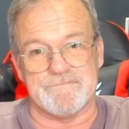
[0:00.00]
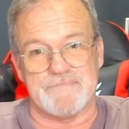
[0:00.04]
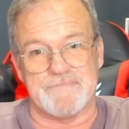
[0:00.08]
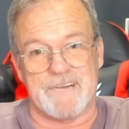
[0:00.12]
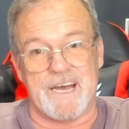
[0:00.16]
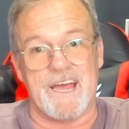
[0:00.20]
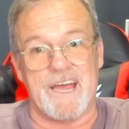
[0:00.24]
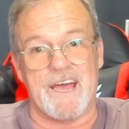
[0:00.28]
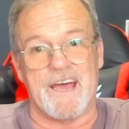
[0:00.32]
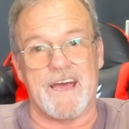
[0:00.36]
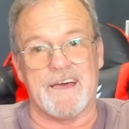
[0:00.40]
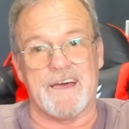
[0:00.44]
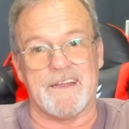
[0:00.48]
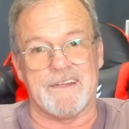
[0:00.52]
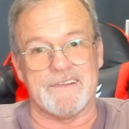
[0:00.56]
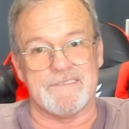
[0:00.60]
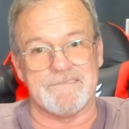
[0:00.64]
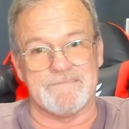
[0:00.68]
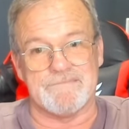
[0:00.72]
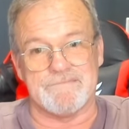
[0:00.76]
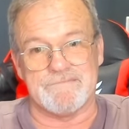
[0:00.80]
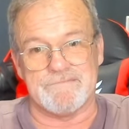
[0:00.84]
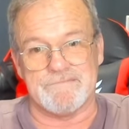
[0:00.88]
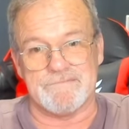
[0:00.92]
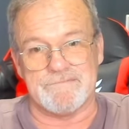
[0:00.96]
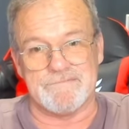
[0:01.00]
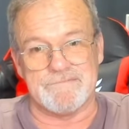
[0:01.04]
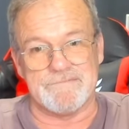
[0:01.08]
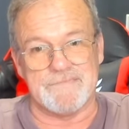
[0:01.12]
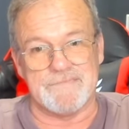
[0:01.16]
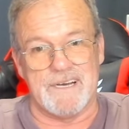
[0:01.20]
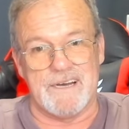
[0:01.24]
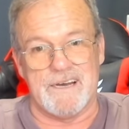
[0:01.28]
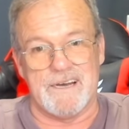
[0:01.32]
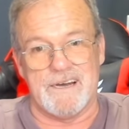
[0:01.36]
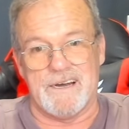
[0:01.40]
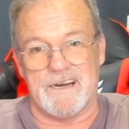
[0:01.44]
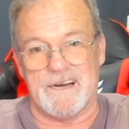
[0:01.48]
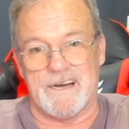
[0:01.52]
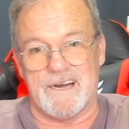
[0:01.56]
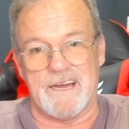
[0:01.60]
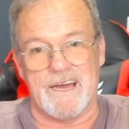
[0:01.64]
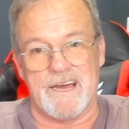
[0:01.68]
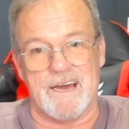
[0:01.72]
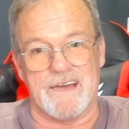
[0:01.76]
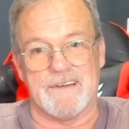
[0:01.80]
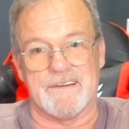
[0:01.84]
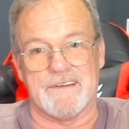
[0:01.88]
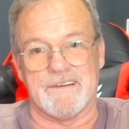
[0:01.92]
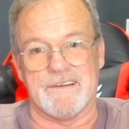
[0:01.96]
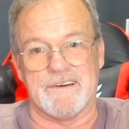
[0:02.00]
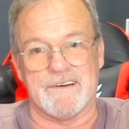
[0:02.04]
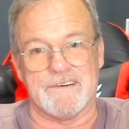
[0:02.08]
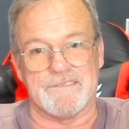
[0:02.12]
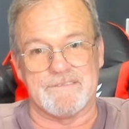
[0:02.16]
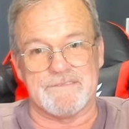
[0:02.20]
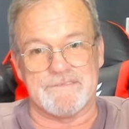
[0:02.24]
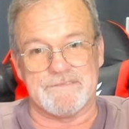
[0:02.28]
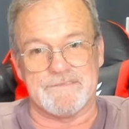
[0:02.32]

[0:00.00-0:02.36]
I had it. I had enough.